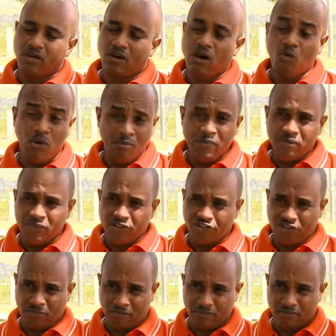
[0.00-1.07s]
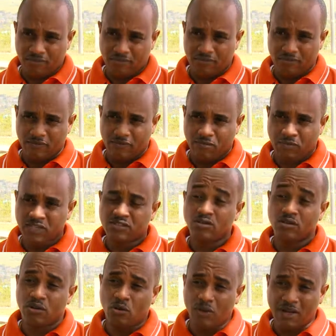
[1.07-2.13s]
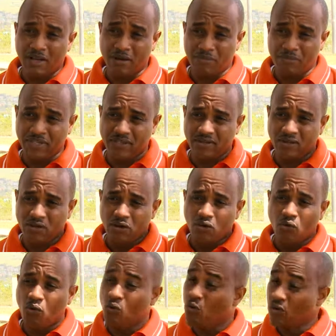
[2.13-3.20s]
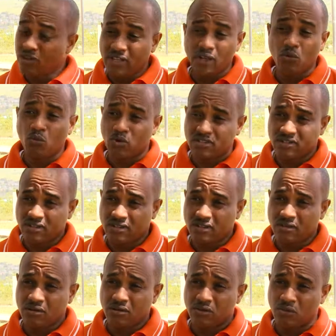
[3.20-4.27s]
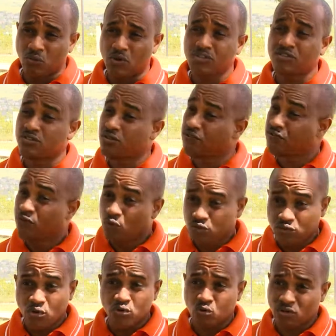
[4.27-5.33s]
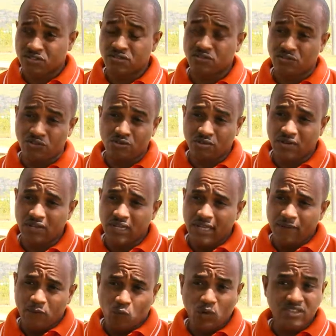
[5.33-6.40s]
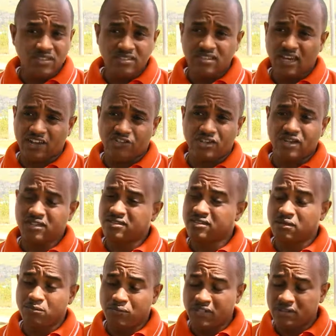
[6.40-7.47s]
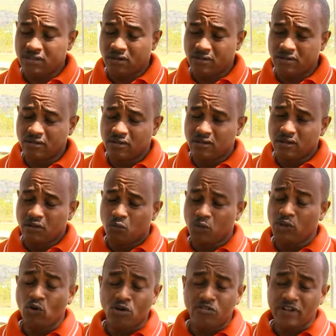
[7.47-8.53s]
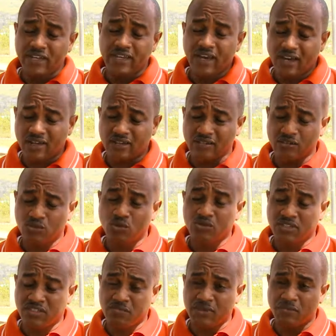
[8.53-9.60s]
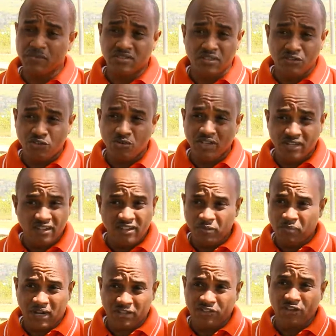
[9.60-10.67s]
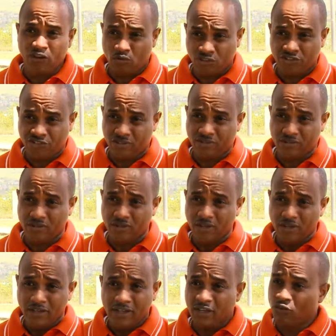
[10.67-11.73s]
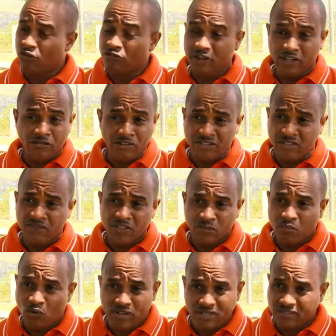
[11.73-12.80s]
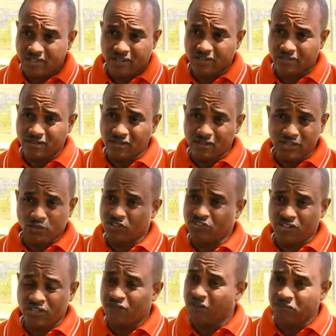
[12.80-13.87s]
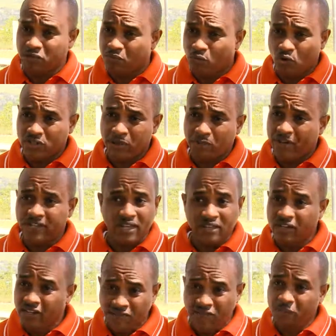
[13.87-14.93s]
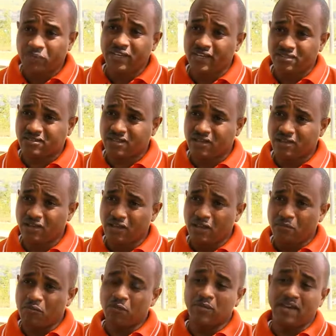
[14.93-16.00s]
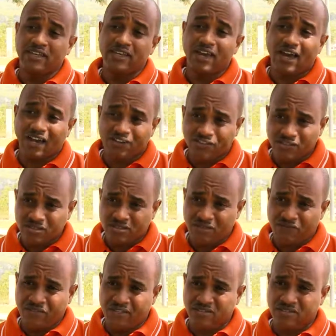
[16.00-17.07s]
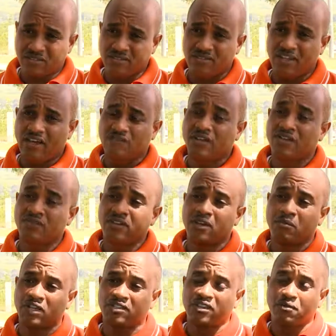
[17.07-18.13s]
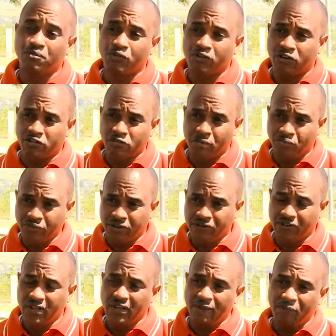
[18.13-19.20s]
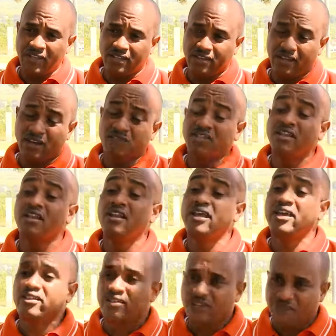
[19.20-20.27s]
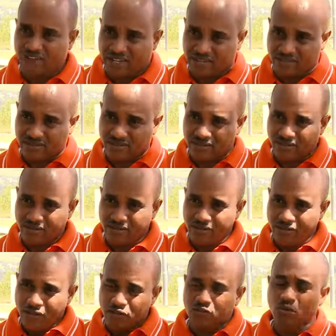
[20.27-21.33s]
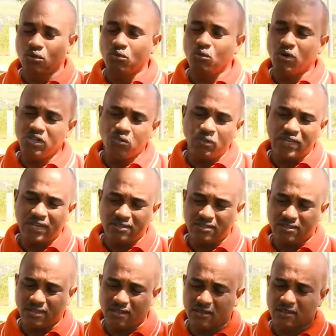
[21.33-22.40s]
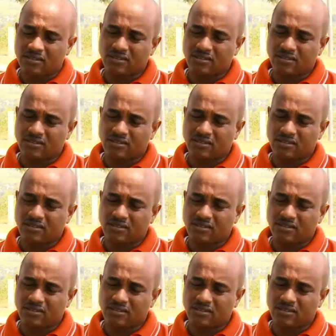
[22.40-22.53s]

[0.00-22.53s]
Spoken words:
our membership, based on our campaign, all they wanted was to vote out Watson Duke. What this action has simply done, we already had, so to speak, Mr. Duke in the departure lounge, you know. He had already received his boarding ticket. It was just for him to board the plane and leave the PSA. But by the actions of fixers, they have given him a temporary reprieve. They have delayed the flight. So what we are saying